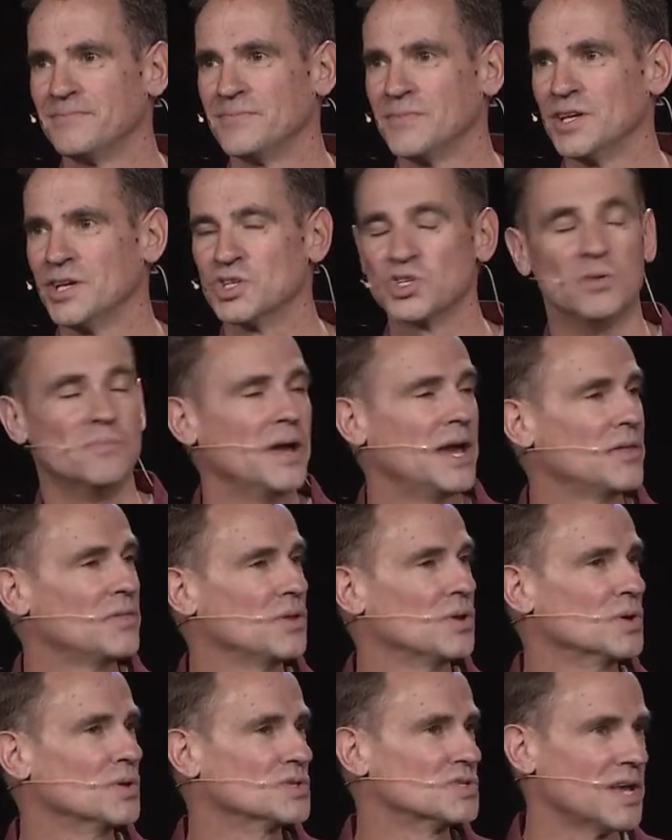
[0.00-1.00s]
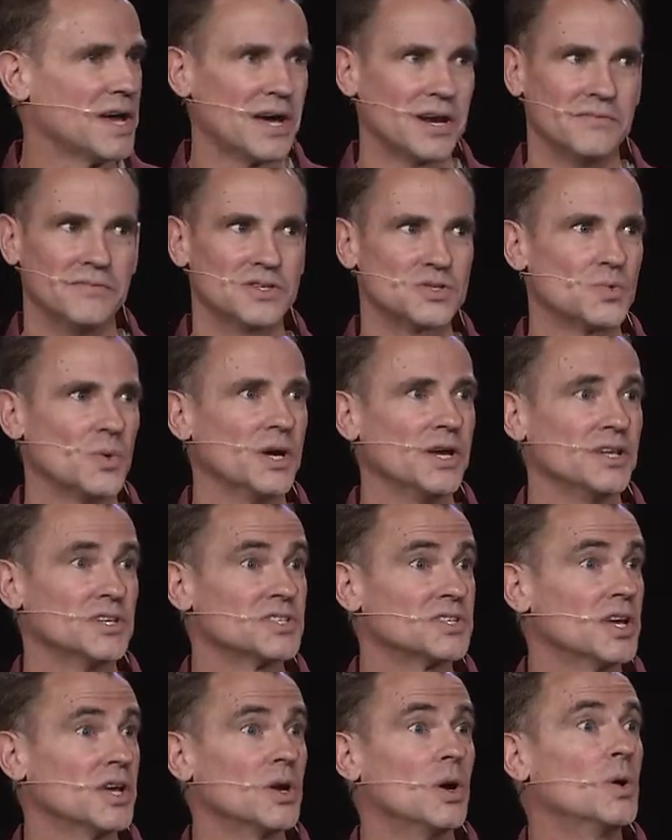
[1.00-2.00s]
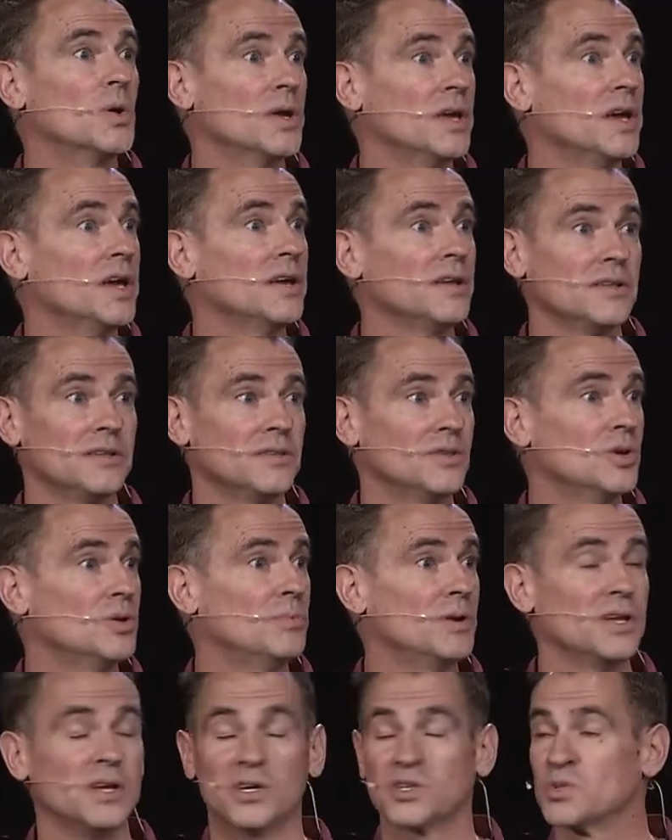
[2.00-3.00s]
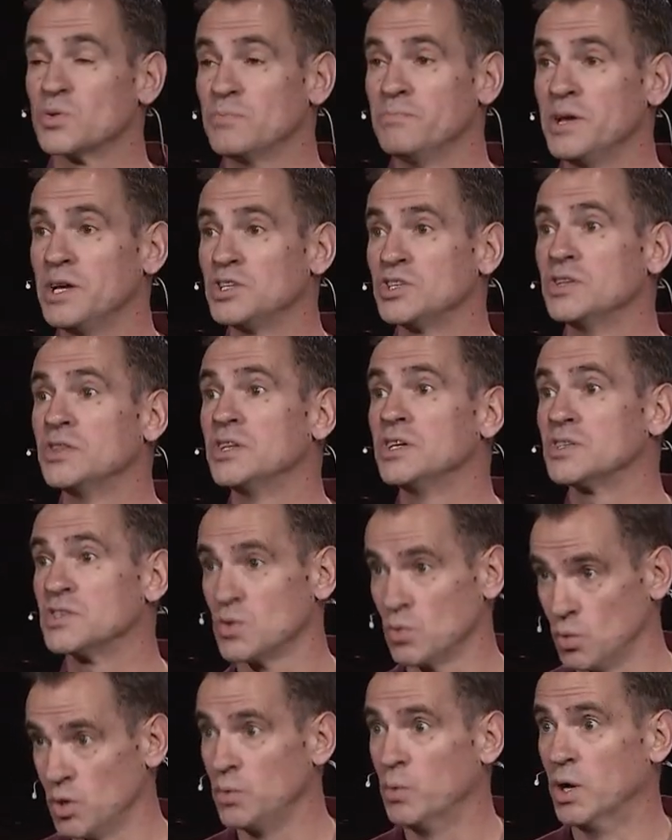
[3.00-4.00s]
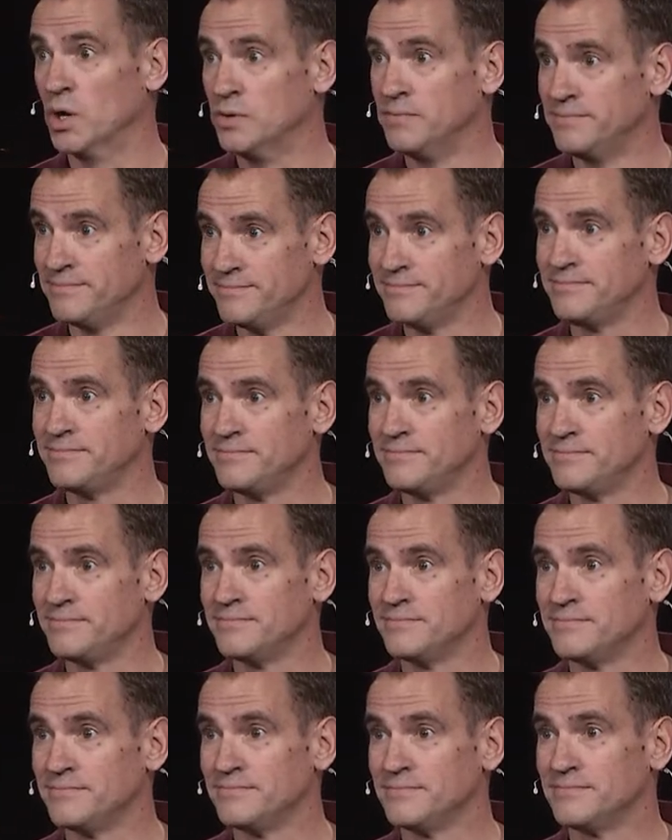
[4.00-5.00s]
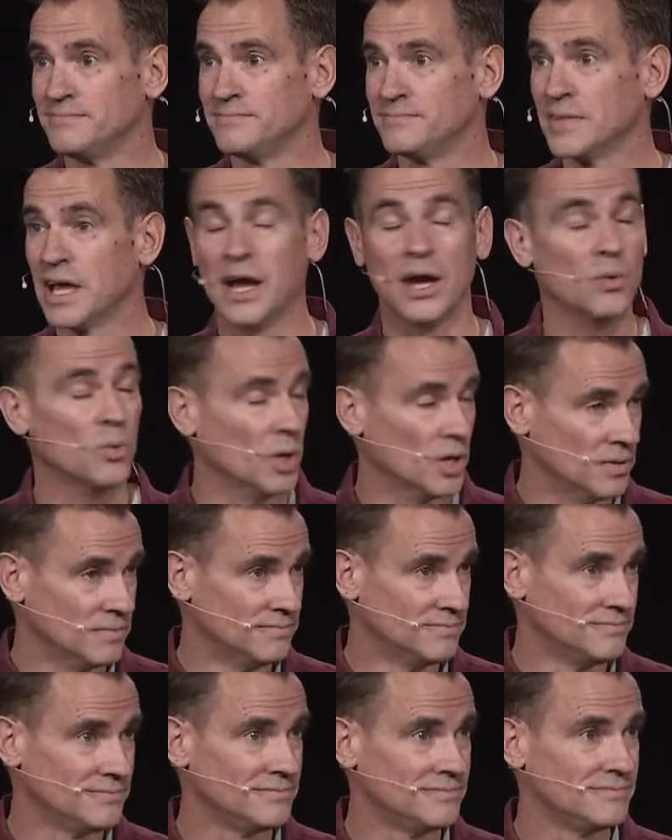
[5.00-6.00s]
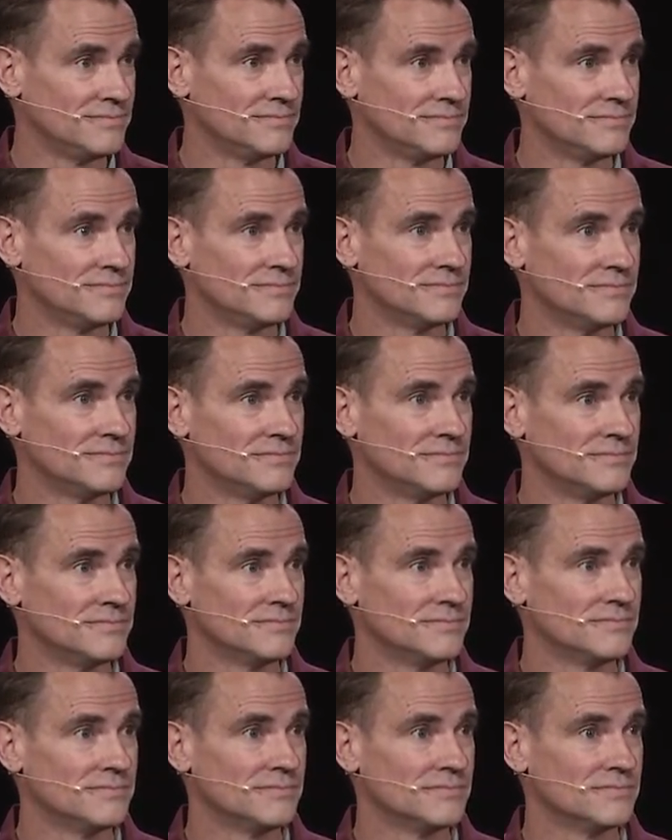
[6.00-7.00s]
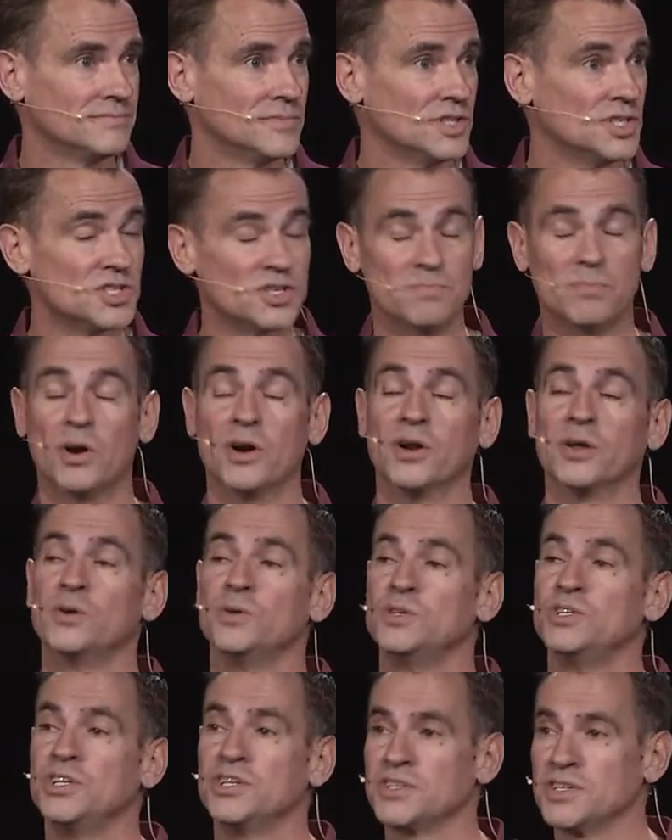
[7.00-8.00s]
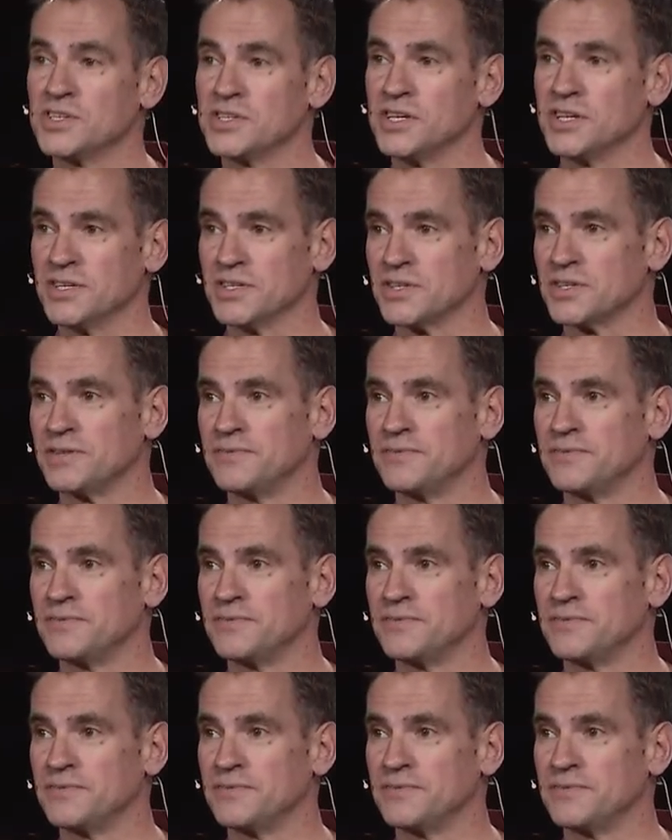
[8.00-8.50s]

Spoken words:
And so Matthew goes out of his way to say, oh yeah, nobody else would mention this? We will. I will. This is a part of who Jesus is.